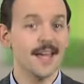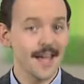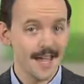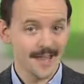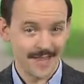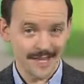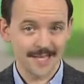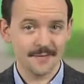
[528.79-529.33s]

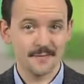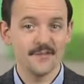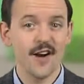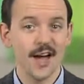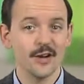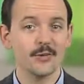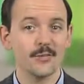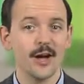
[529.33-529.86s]
In this
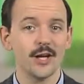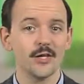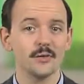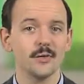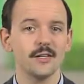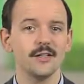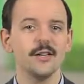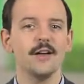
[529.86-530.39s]
final
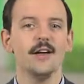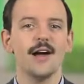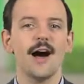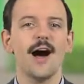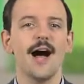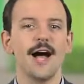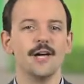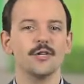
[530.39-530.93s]
module,
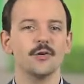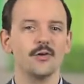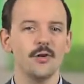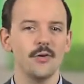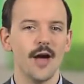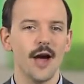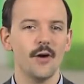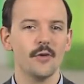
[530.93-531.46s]
I showed
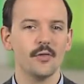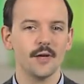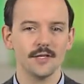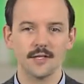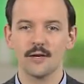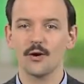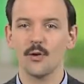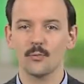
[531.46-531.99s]
you how things
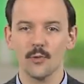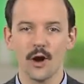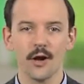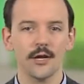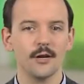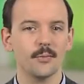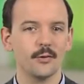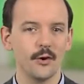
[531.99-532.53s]
can go wrong
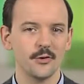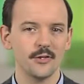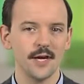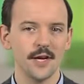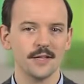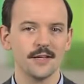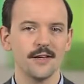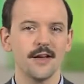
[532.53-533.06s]
in your
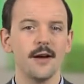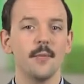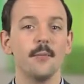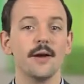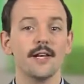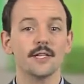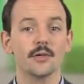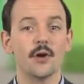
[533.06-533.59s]
project by
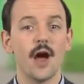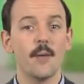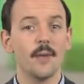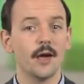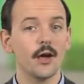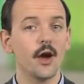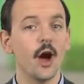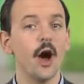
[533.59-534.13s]

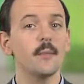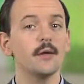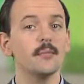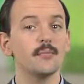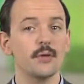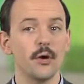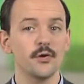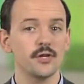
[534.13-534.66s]
describing common
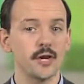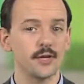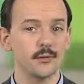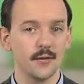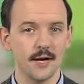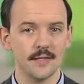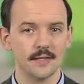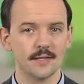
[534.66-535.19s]
project
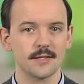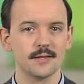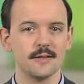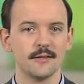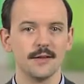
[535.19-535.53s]
risks.